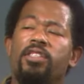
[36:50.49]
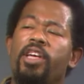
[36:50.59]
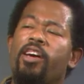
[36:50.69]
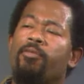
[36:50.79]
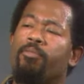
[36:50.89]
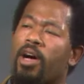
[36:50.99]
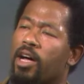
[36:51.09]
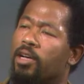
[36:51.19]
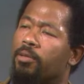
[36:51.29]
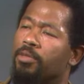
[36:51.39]
and they have
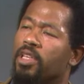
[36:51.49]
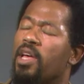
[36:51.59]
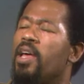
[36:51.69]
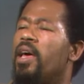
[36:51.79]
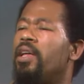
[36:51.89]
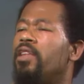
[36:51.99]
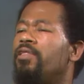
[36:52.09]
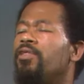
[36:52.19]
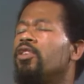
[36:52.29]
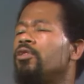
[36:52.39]
bombs, and they
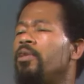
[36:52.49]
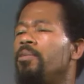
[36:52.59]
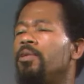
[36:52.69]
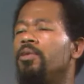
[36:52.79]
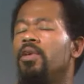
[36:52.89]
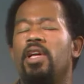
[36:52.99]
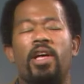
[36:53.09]
force people,